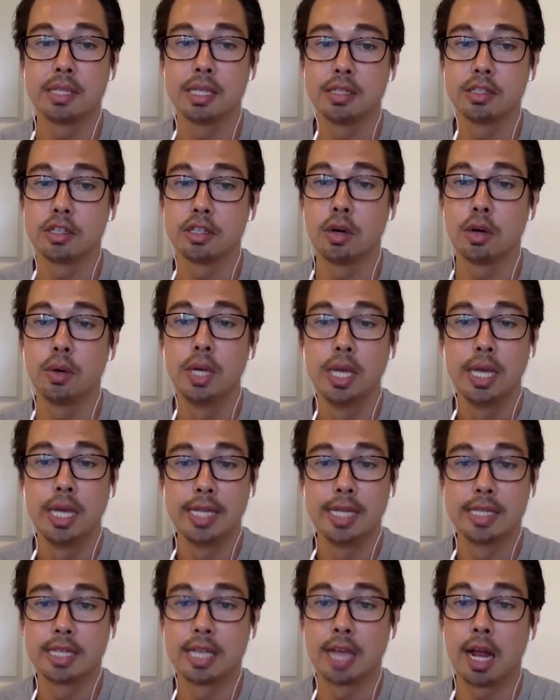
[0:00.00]
And so
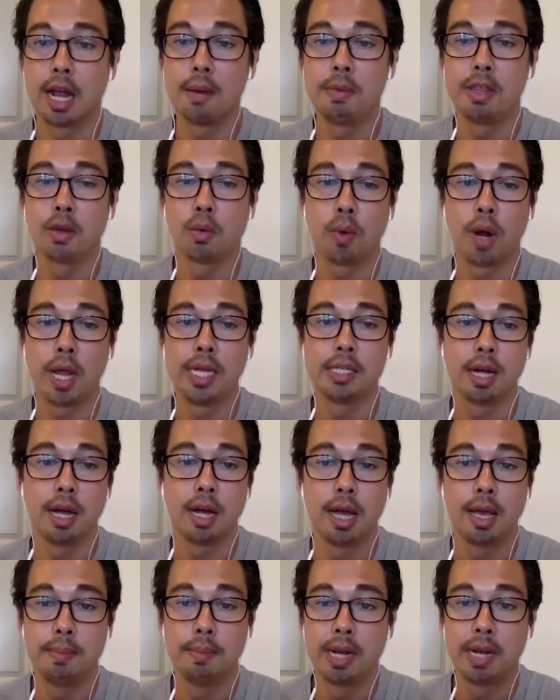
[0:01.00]
it's got to be the right
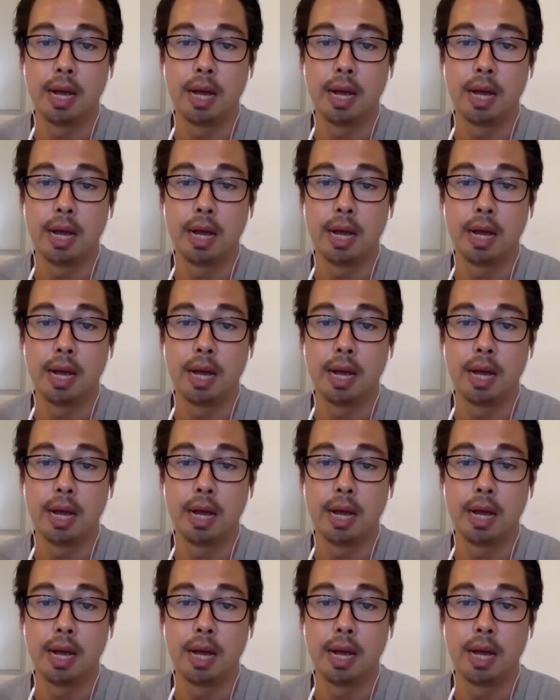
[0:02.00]
time.